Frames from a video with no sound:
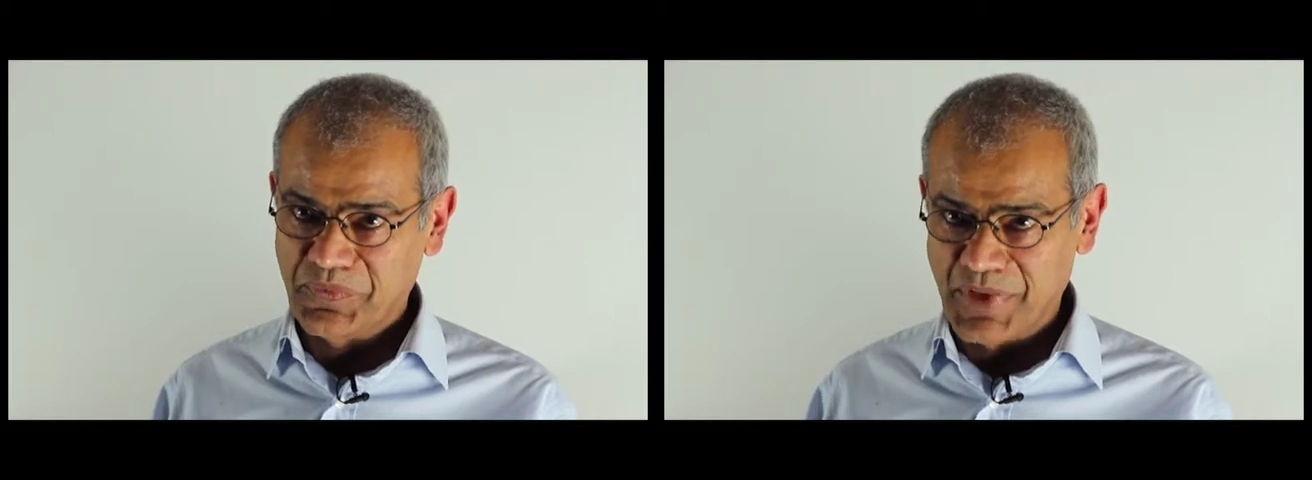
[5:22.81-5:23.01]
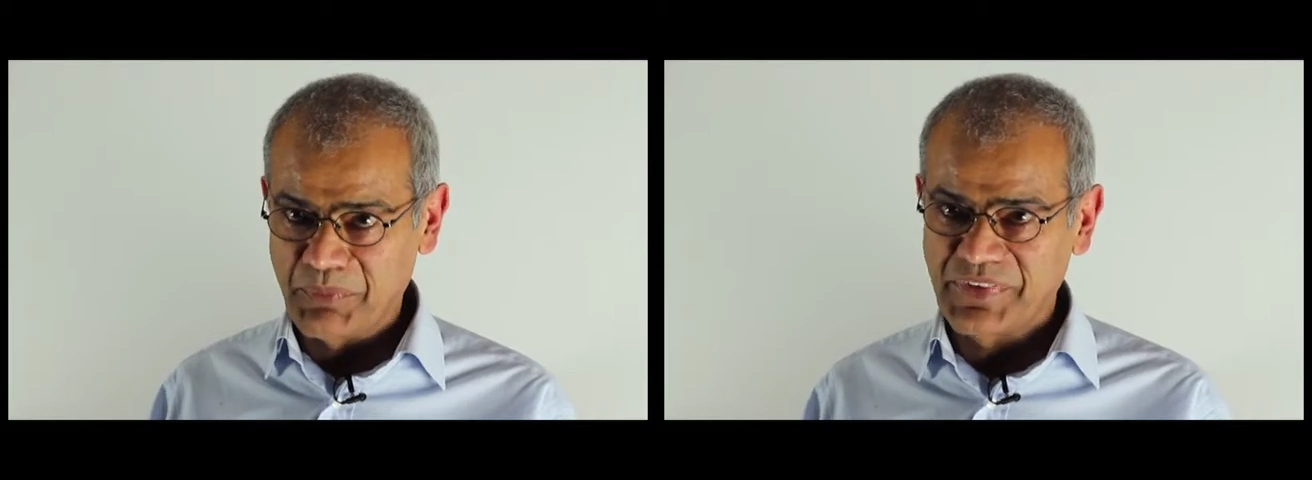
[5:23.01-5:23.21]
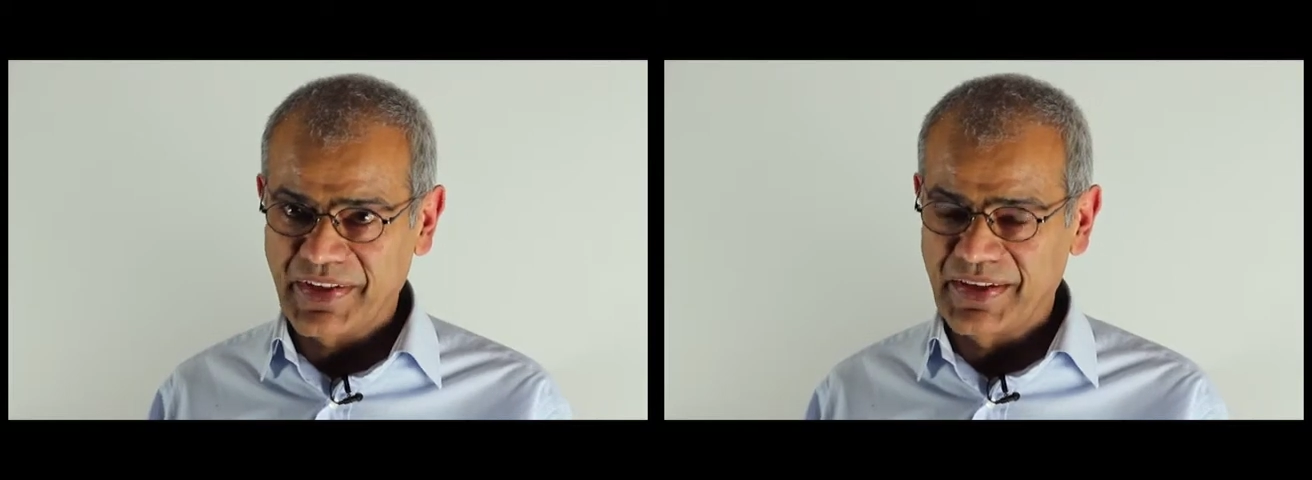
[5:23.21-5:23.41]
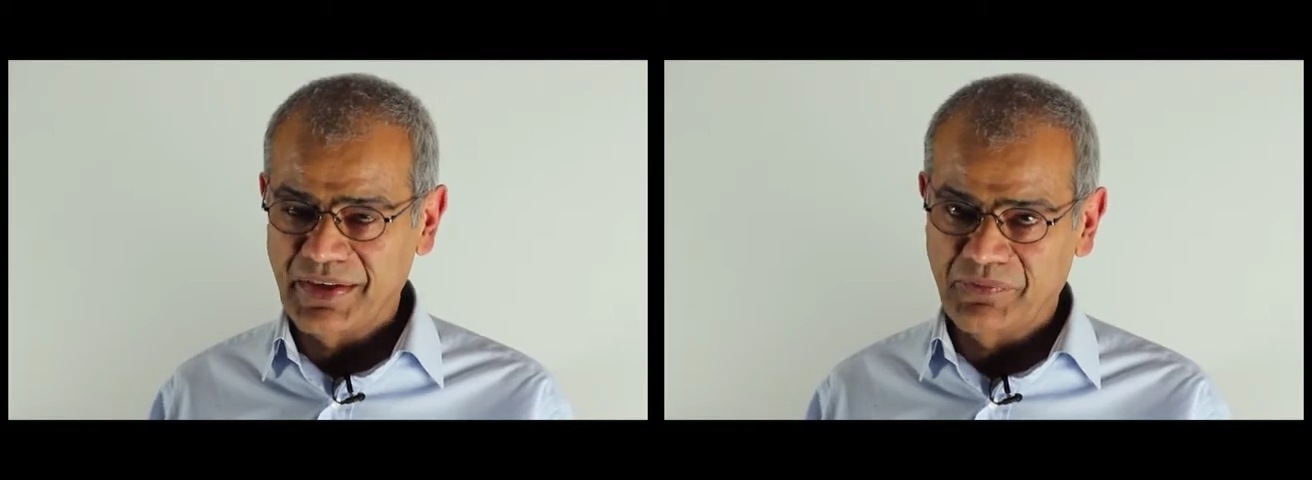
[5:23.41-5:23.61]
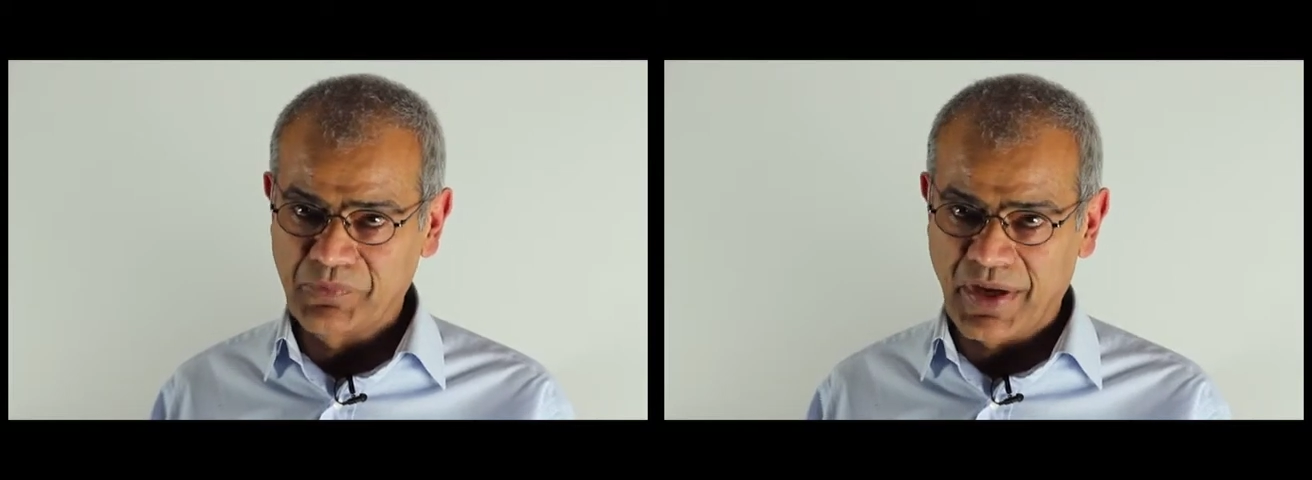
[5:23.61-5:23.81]
them
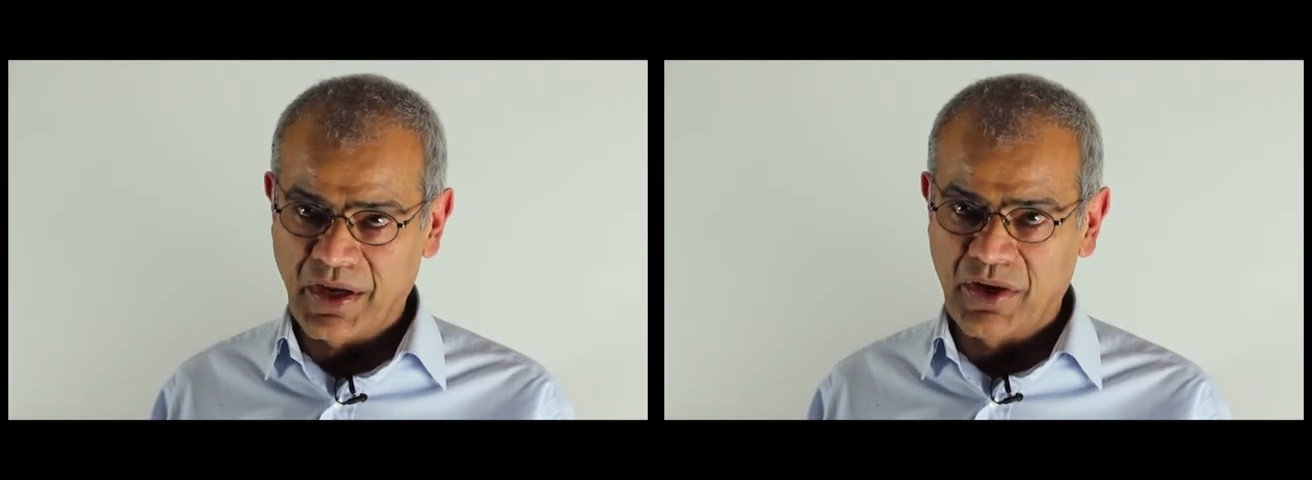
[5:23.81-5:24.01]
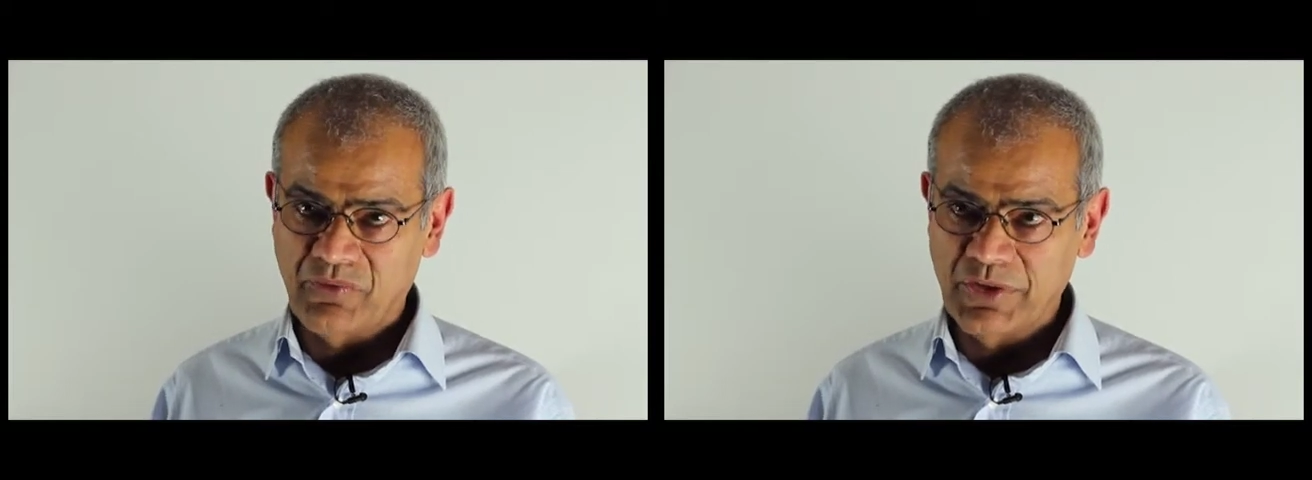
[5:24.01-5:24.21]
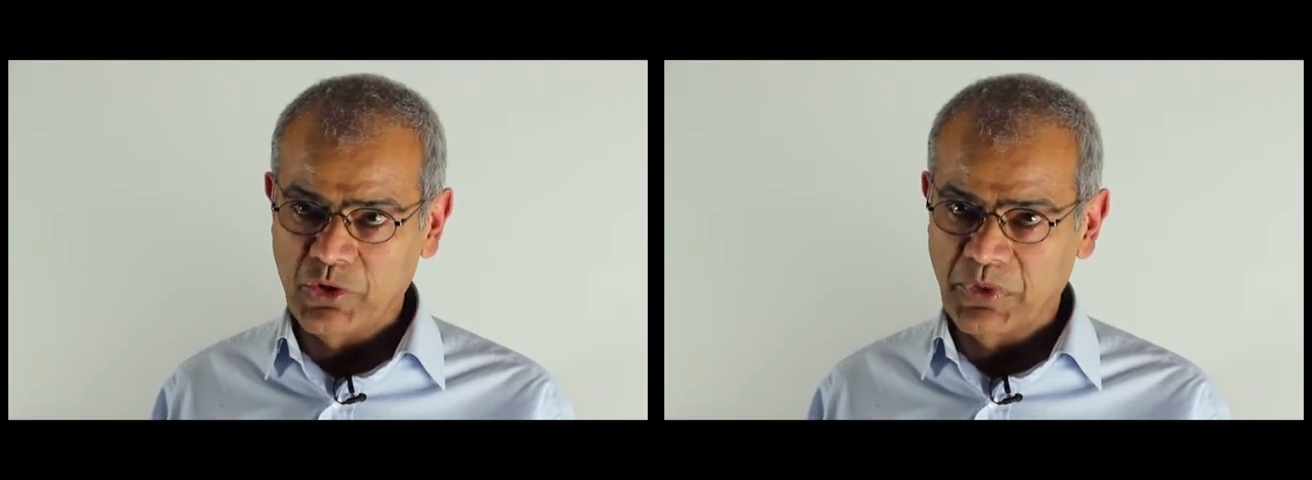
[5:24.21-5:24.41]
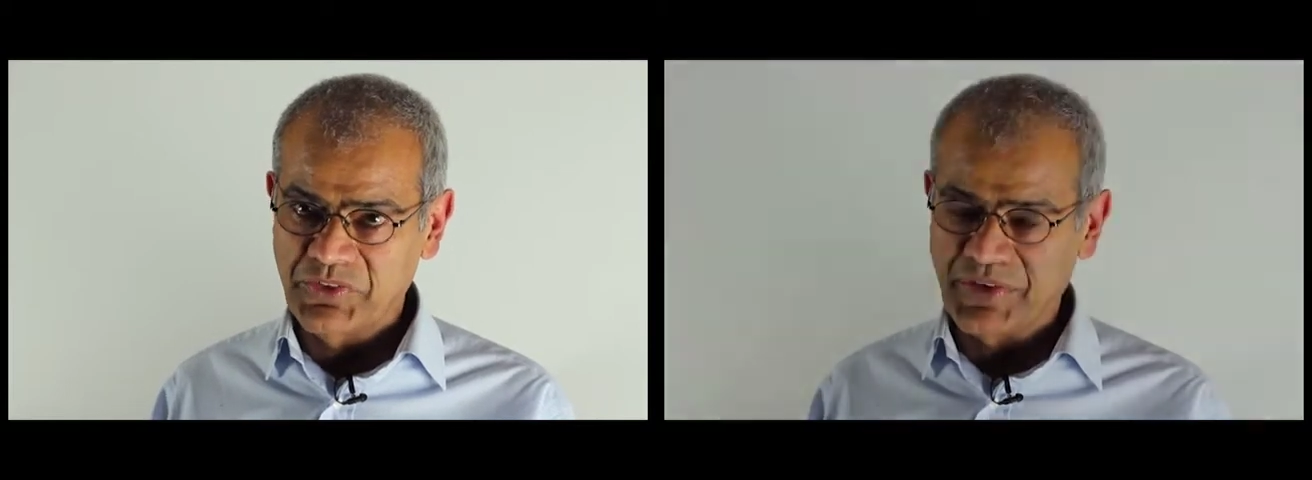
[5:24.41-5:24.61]
taking our valuable